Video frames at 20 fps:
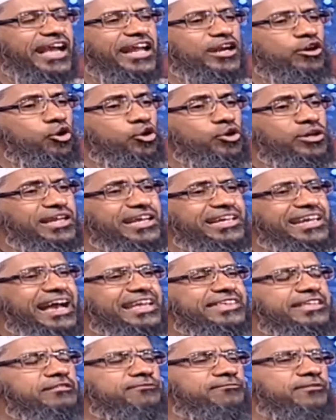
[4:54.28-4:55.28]
can only
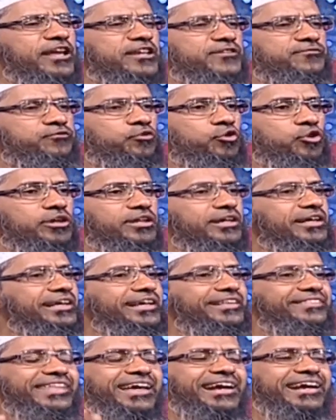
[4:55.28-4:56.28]
digest flesh food.
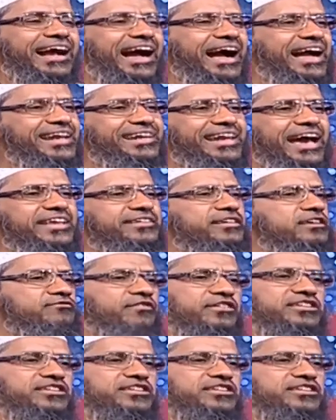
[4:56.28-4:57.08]
They can't digest